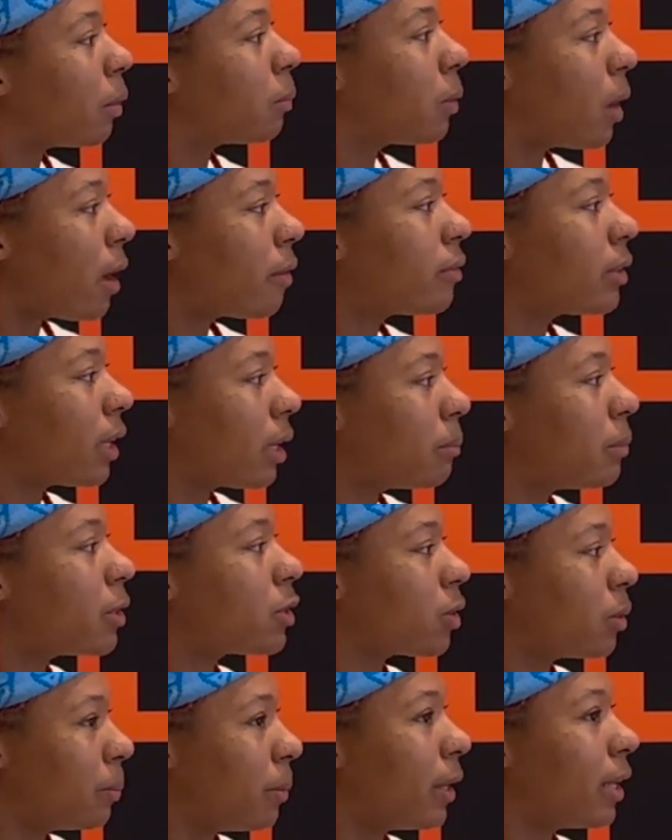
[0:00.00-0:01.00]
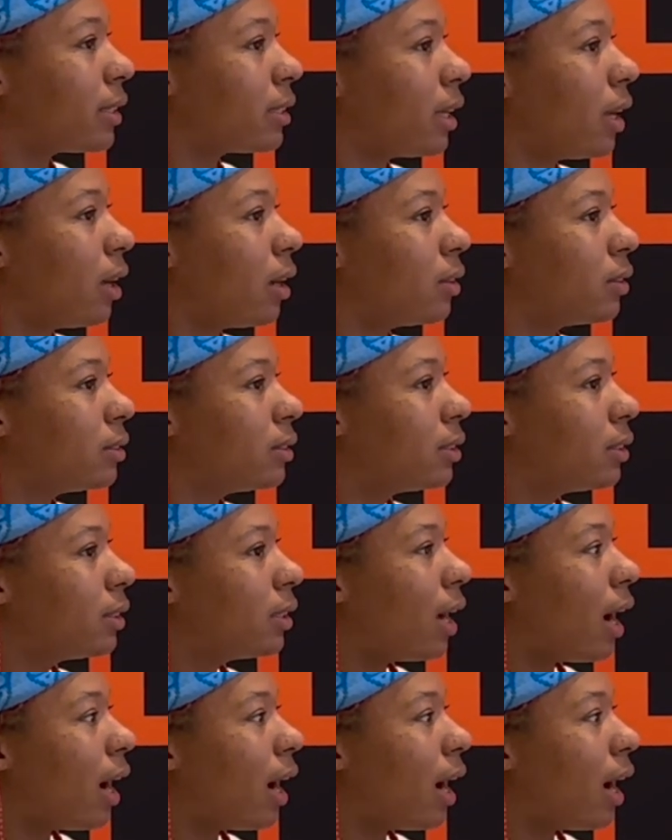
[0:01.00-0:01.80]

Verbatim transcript: I'm having a mental breakdown.